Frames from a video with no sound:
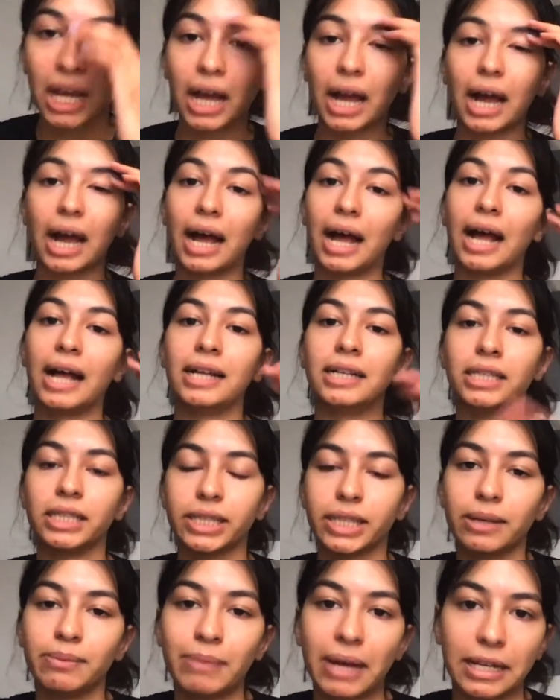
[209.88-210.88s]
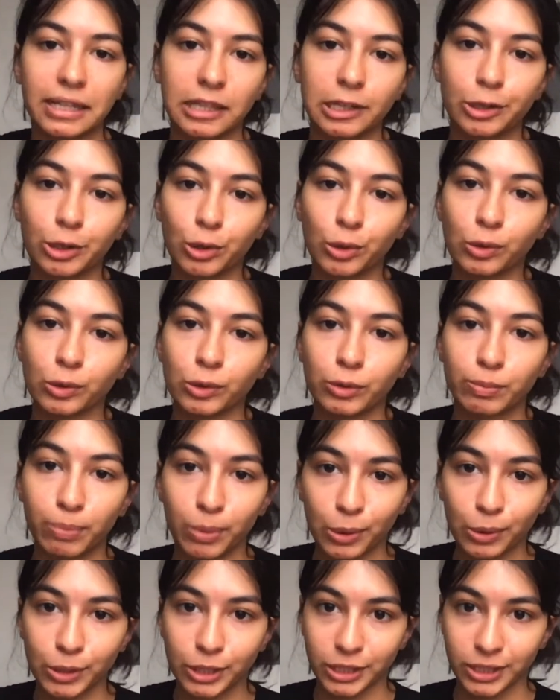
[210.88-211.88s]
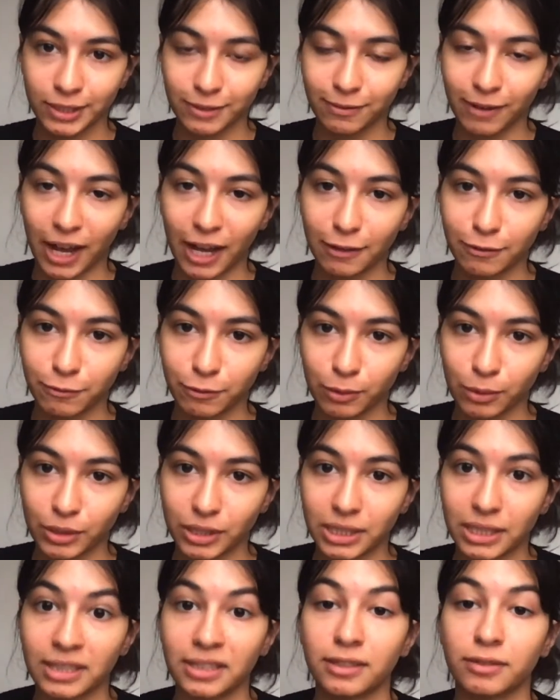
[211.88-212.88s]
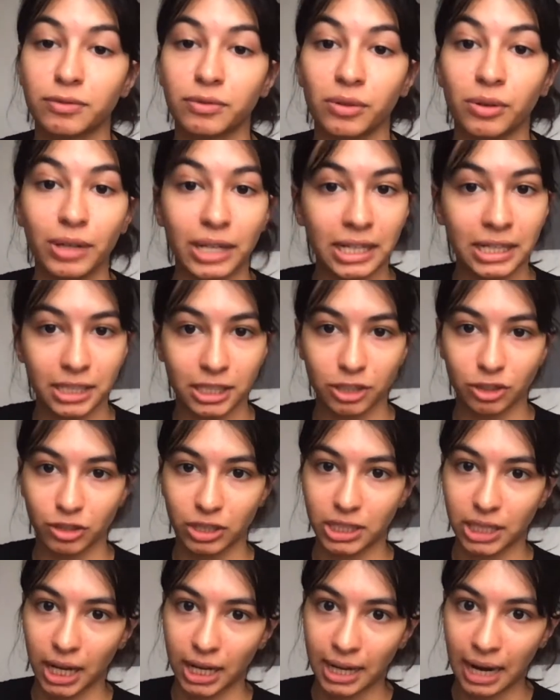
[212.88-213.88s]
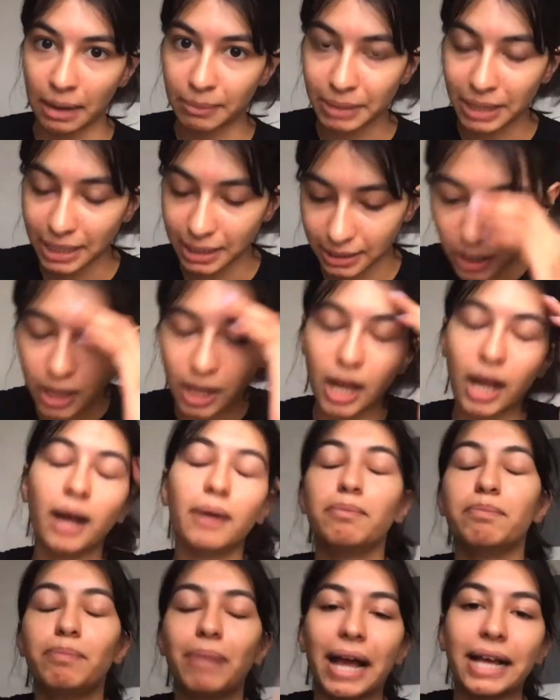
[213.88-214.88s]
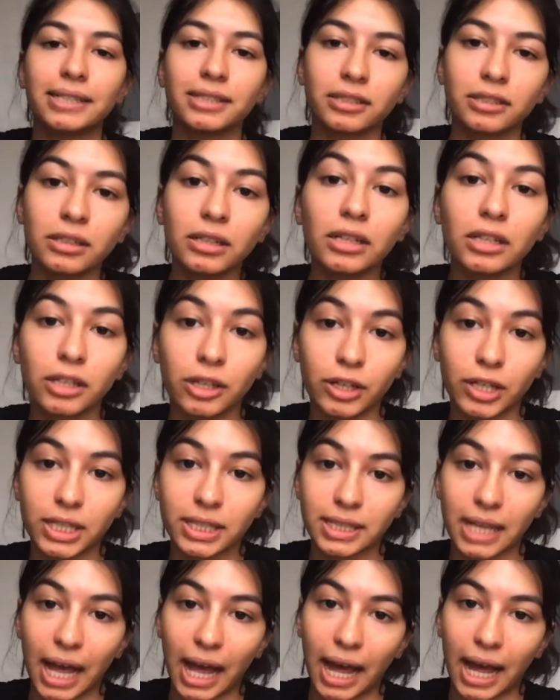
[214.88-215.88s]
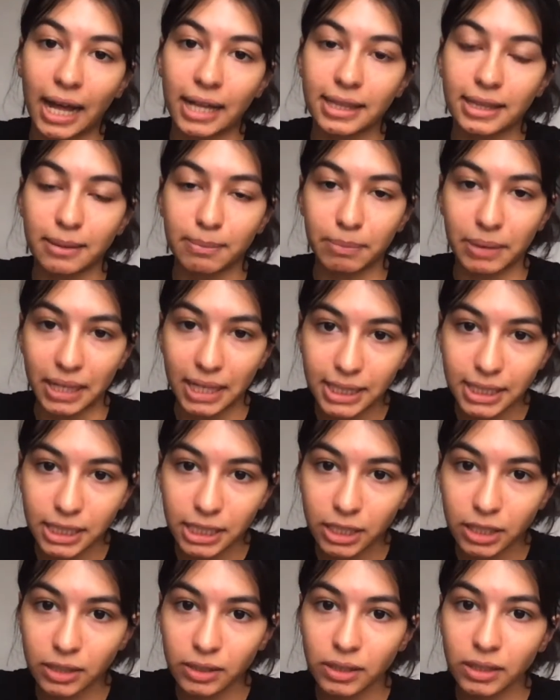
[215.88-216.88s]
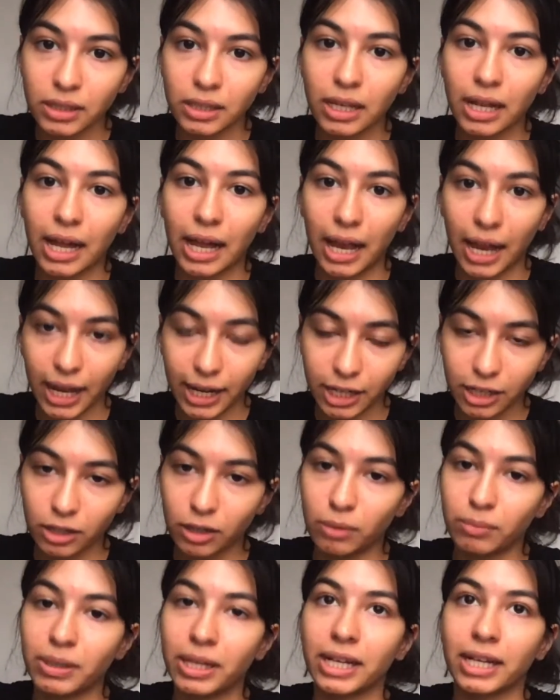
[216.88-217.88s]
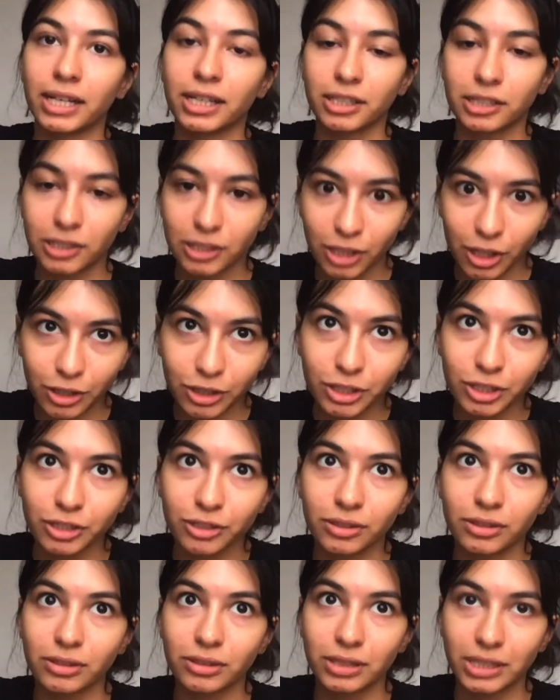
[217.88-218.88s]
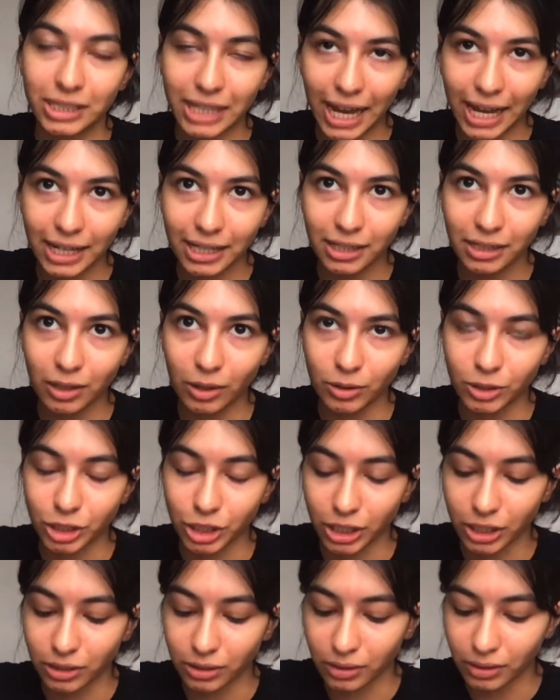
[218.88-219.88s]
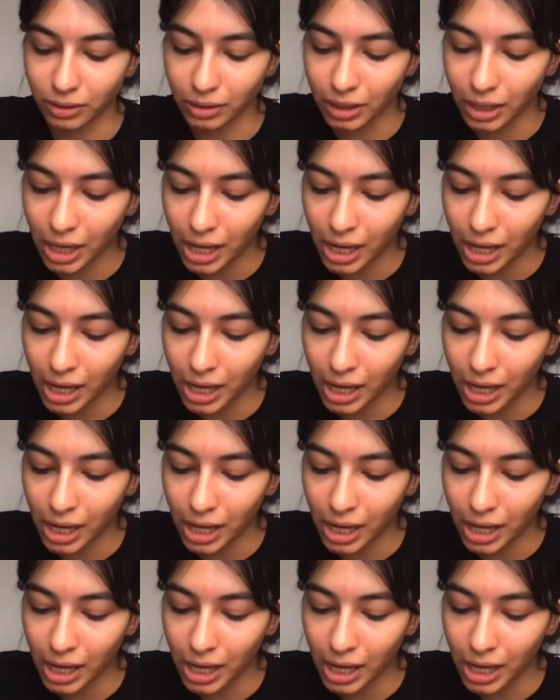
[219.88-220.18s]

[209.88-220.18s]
and a method called Porter's 5 forces for industry dynamics. PESTLE looks at the political, economic, social, technological,